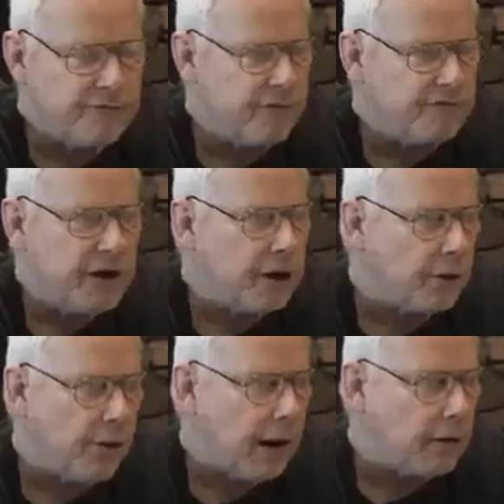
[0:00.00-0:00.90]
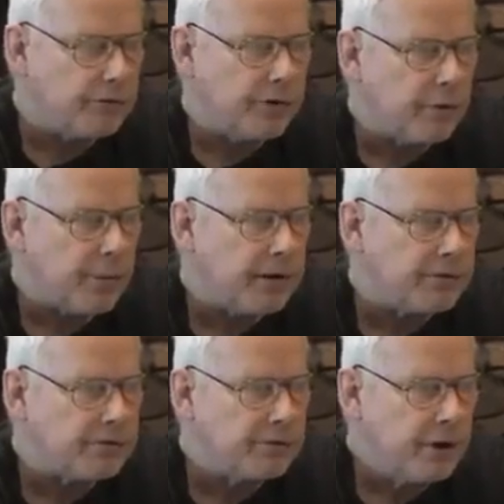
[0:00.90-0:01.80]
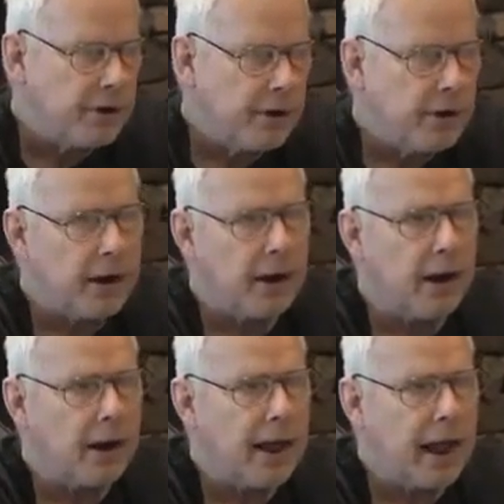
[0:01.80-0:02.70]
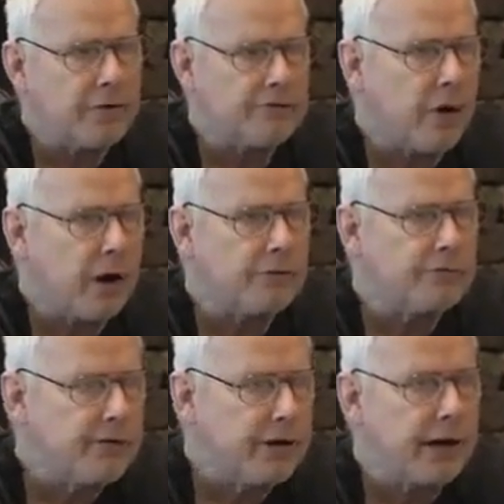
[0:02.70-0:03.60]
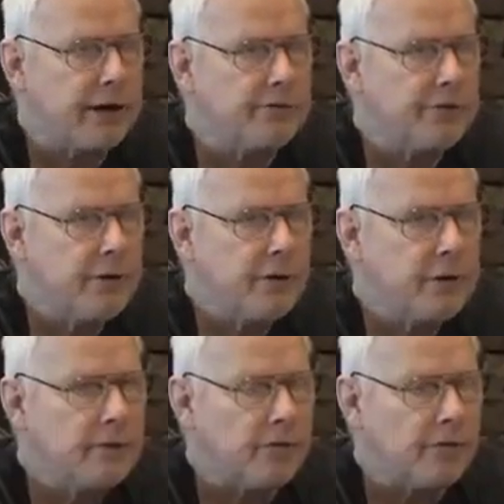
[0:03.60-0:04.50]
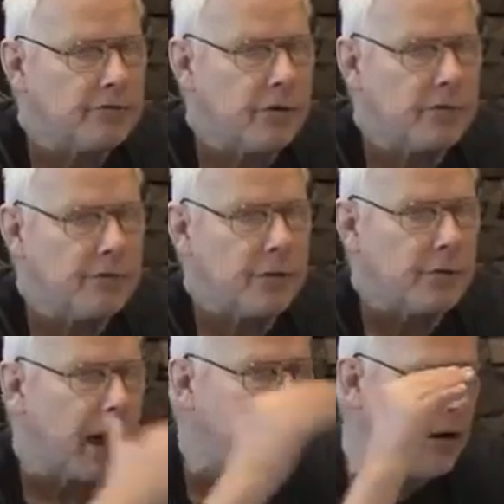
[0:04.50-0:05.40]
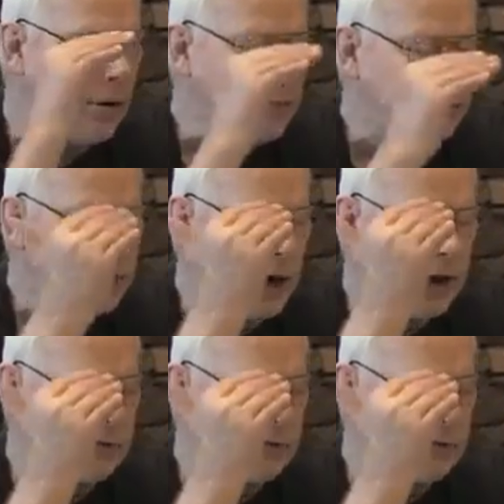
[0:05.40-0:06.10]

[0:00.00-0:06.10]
50 underground secret bases. As far as cities, the higher ups in the